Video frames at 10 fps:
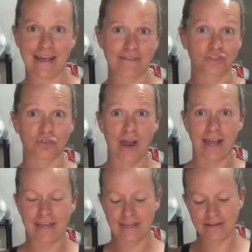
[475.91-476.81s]
I have
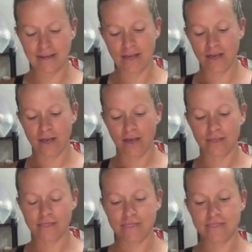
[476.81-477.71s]
Dragon,
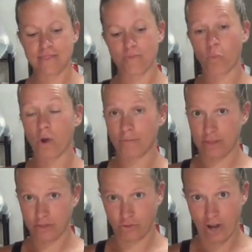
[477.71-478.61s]
1
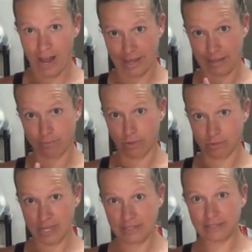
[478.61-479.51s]
month Dragon
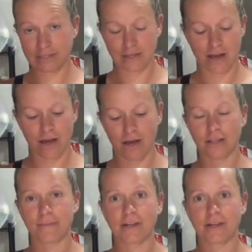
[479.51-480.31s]
bonus, All